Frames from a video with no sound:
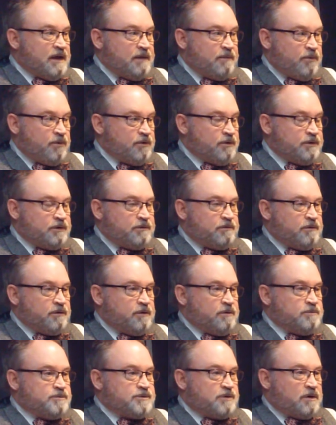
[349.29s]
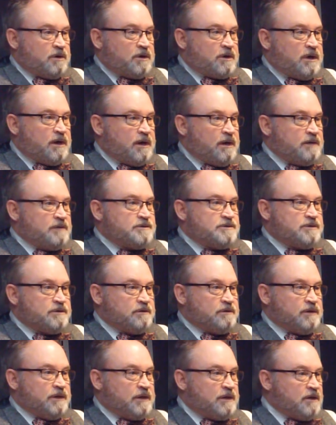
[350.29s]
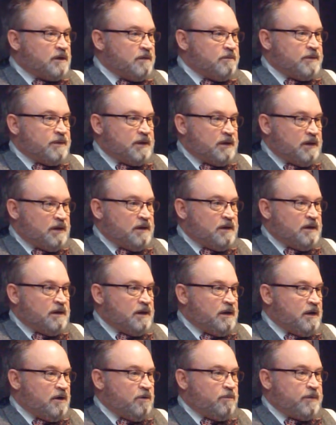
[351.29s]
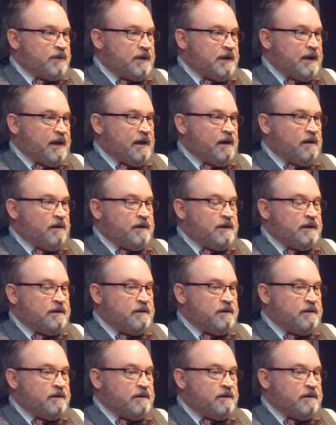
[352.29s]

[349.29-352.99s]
neighborhood groups are constantly coming in and helping out.